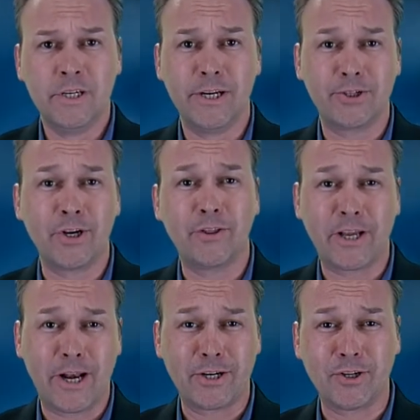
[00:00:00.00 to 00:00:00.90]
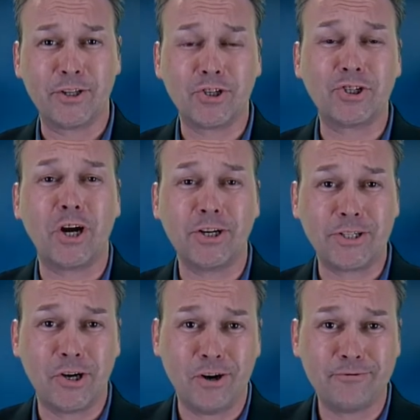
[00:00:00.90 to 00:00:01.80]
Here's another character that
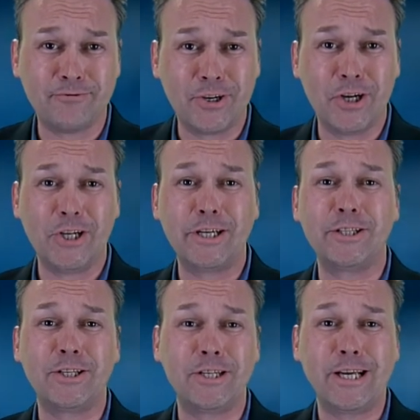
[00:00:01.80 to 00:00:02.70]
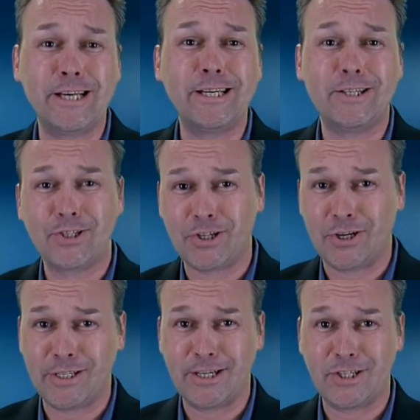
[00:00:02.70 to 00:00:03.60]
started off early in the day,
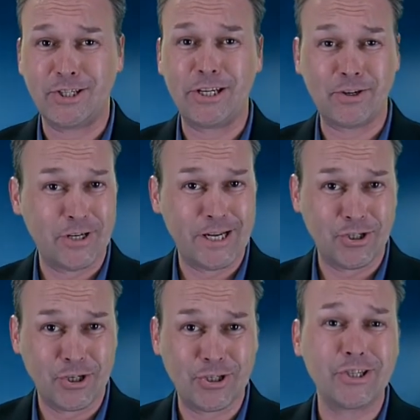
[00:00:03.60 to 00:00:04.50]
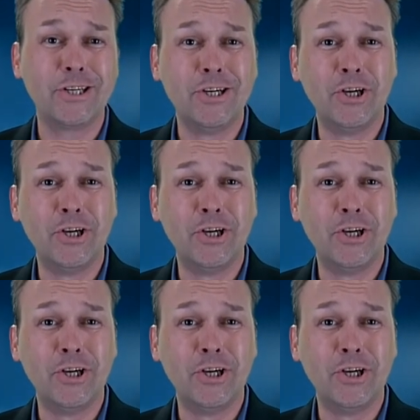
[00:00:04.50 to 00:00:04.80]
started as a secret agent,